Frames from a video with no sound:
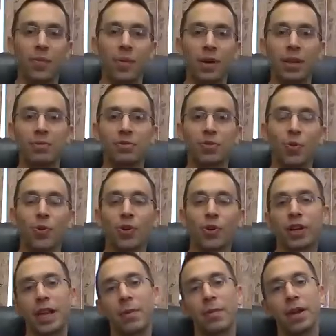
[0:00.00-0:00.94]
my name is Oren
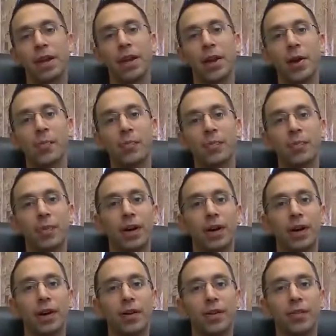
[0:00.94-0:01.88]
Gabe. I'm
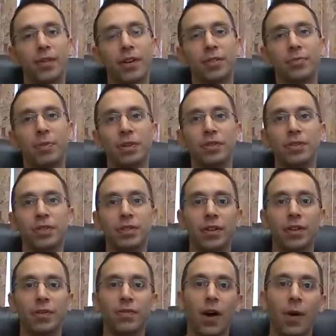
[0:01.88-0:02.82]
Vice President
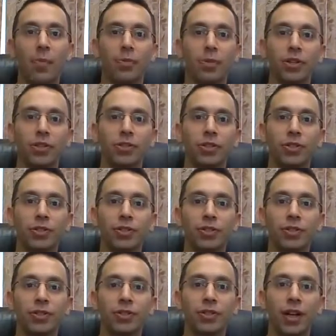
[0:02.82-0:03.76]
of Operations
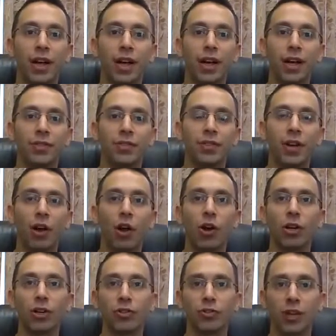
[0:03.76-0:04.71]
at
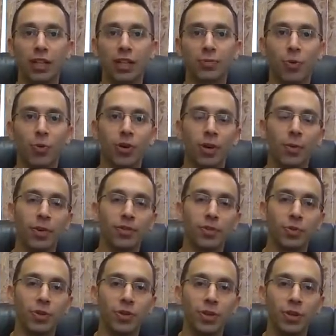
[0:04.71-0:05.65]
Argus Transport. I'm also
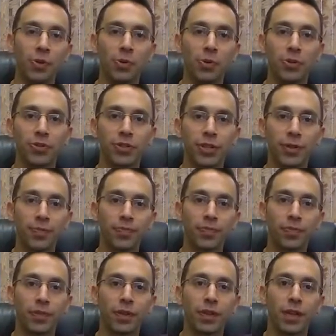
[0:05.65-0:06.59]
one of the owners here.
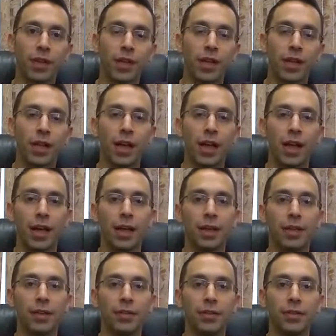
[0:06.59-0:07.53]

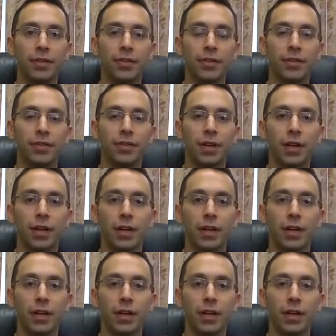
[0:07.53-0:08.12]
And